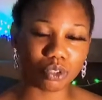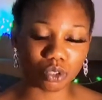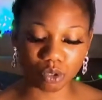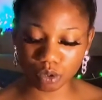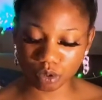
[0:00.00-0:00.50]

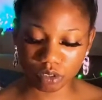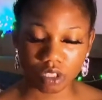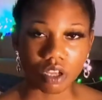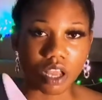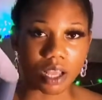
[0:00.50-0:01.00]
So
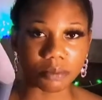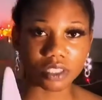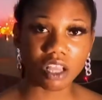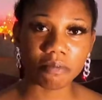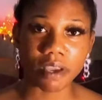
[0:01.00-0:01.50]
I'm
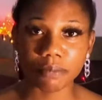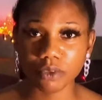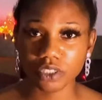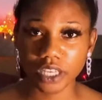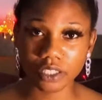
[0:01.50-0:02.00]
doing on my brush.